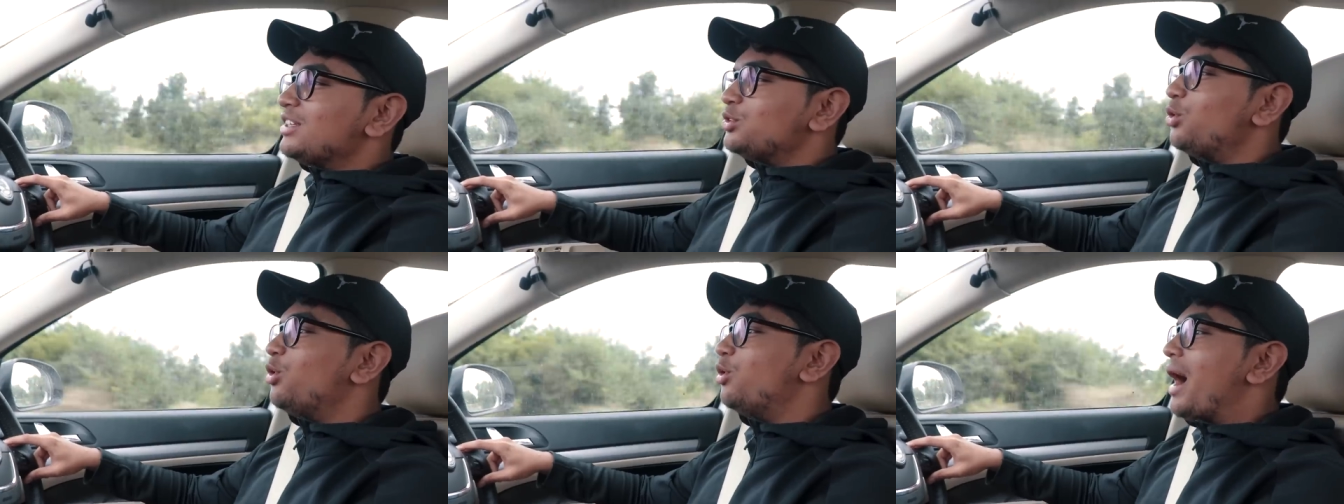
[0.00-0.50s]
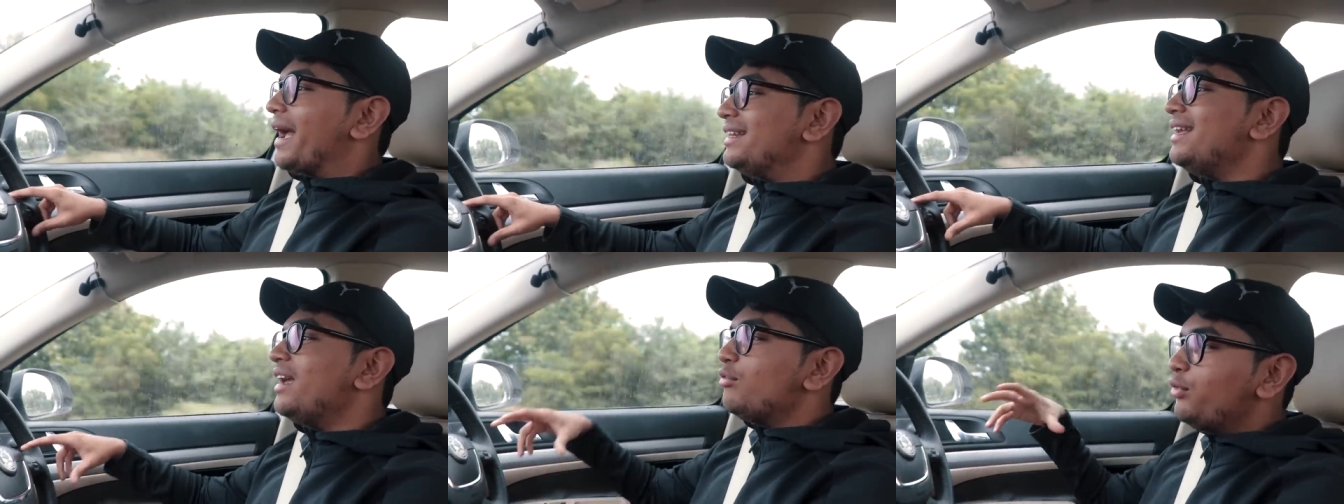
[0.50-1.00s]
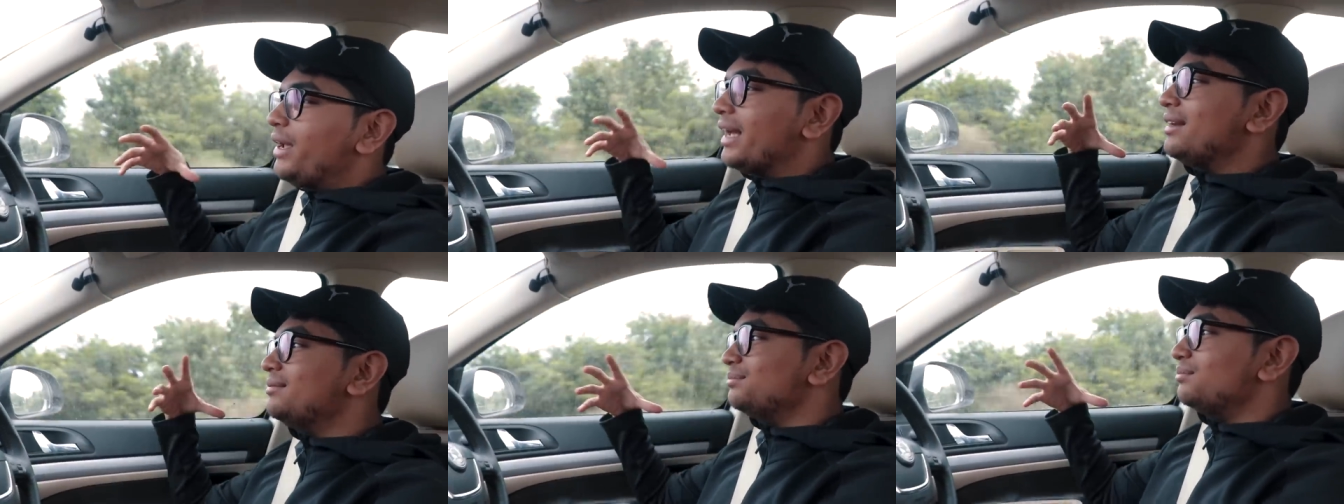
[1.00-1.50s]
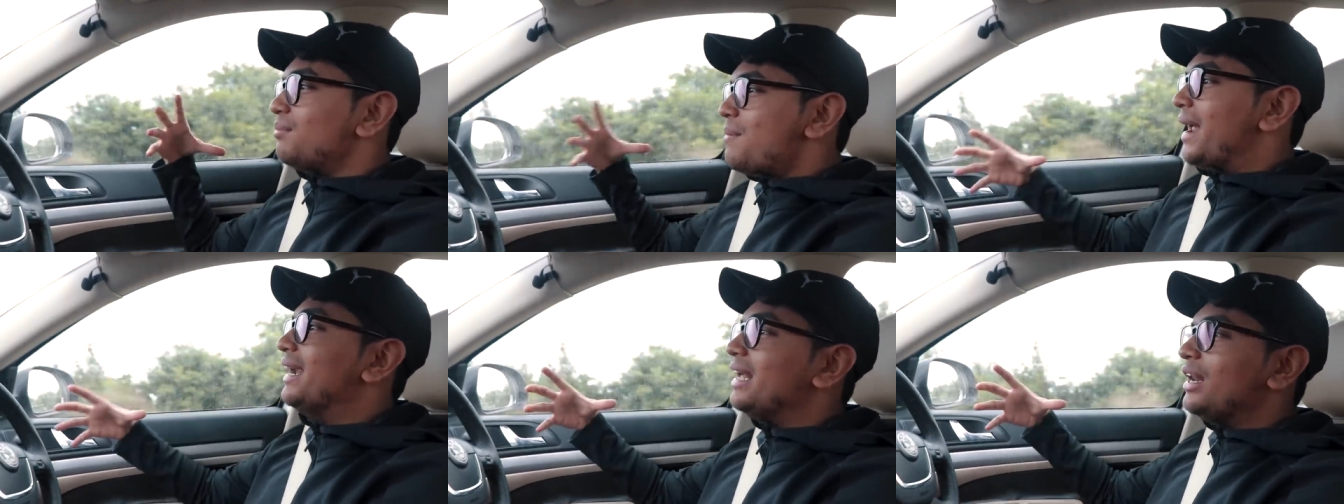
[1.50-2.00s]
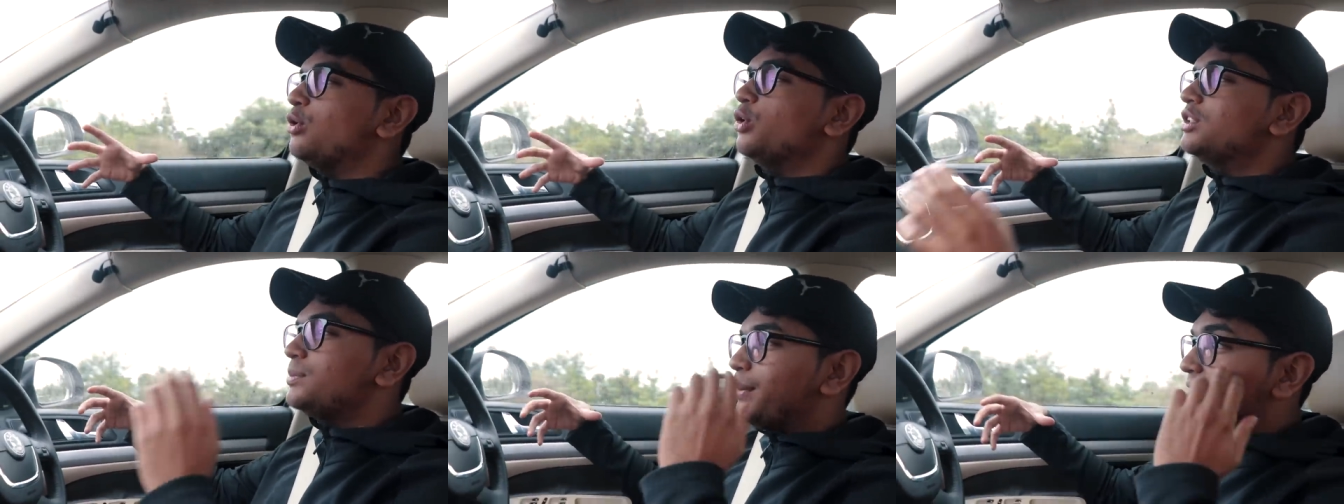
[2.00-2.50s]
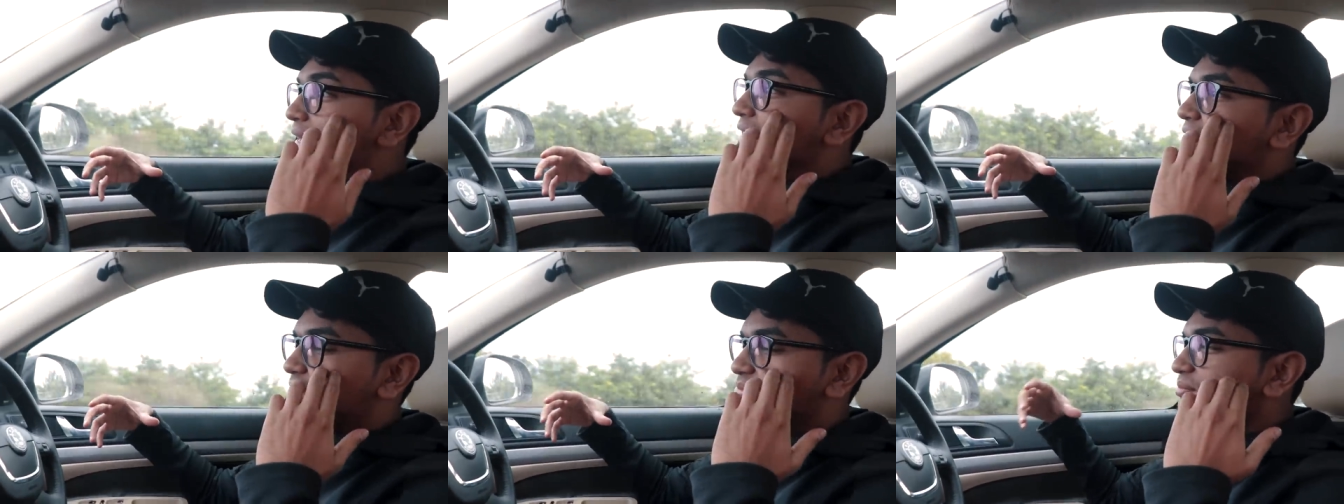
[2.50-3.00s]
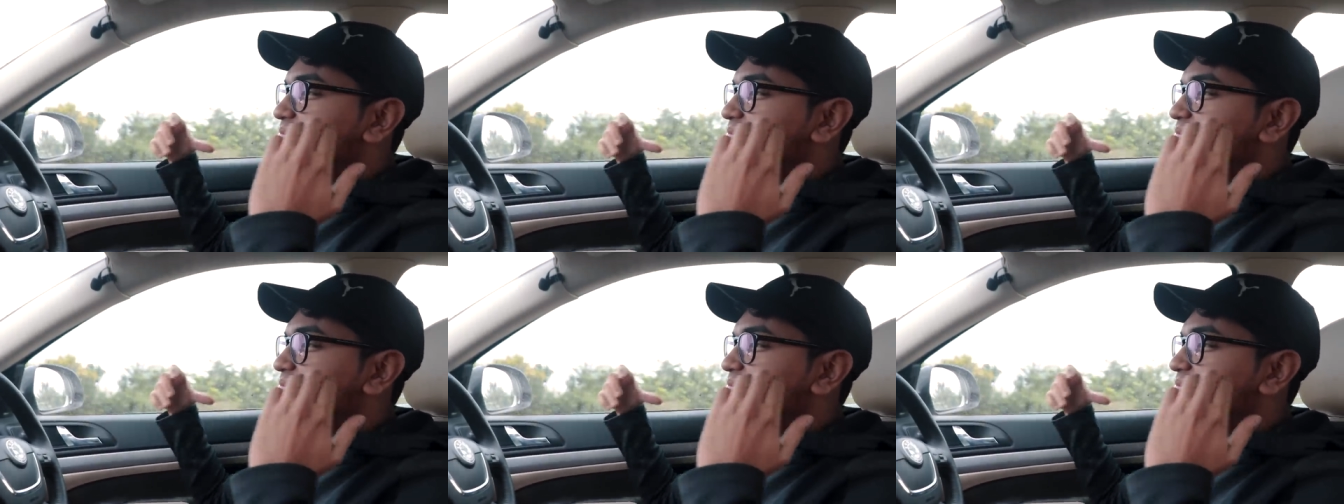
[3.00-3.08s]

So I think if we can maintain good speeds,